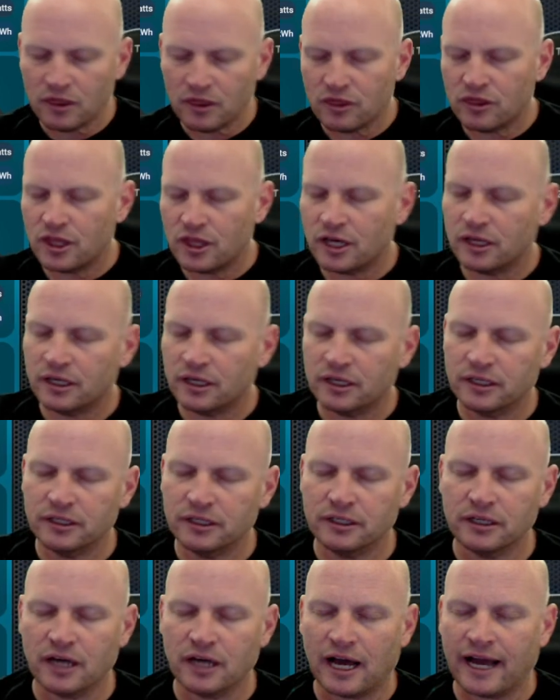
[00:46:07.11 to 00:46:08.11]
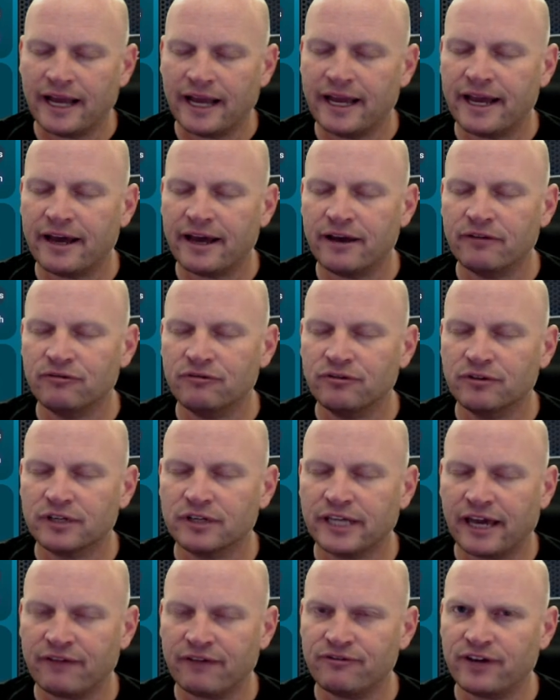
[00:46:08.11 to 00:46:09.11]
the I have
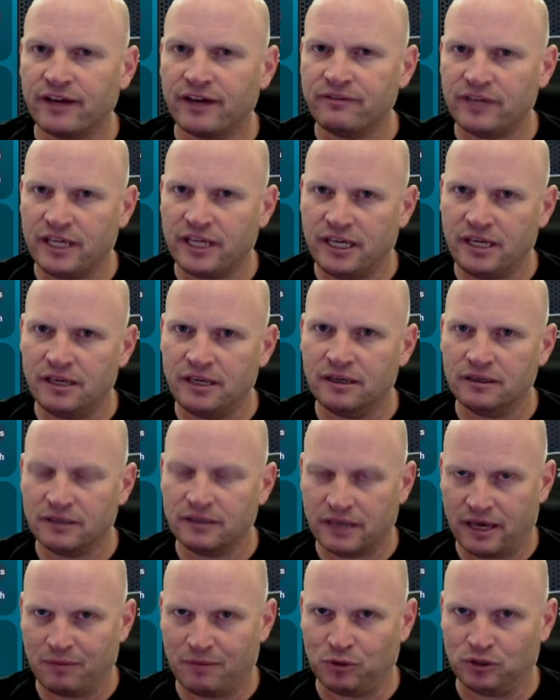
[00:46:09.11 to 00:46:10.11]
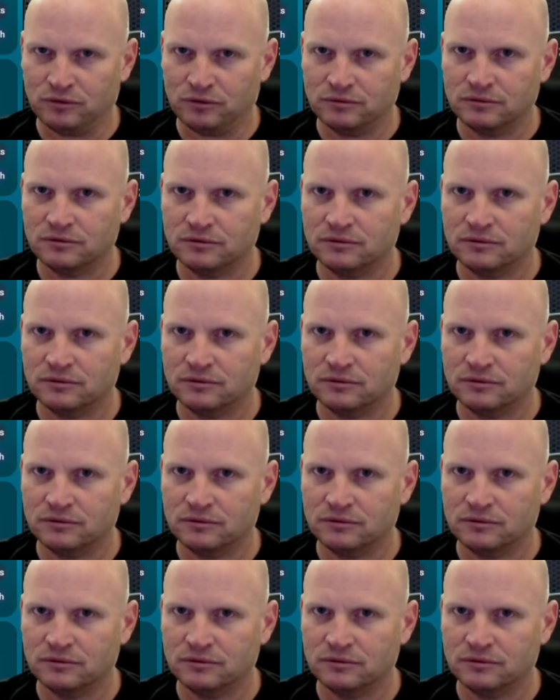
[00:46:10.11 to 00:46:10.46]
Cat 5e cable.